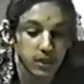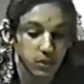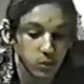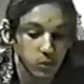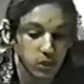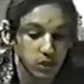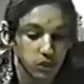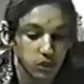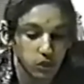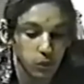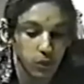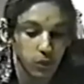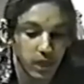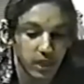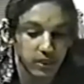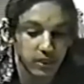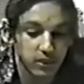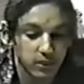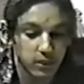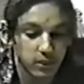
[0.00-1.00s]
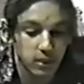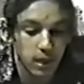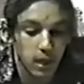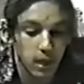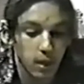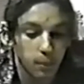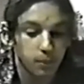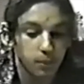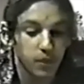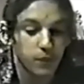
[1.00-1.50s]
So what you do is,
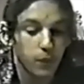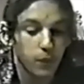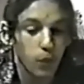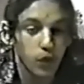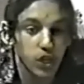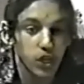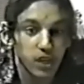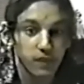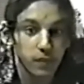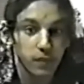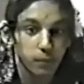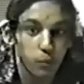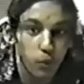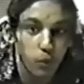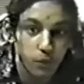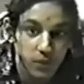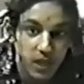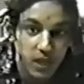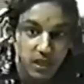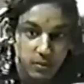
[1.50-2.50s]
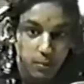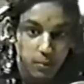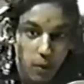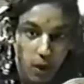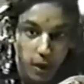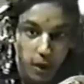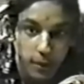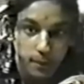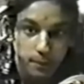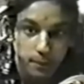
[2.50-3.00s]
before you even move this
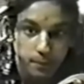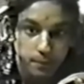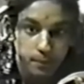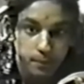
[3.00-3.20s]
part,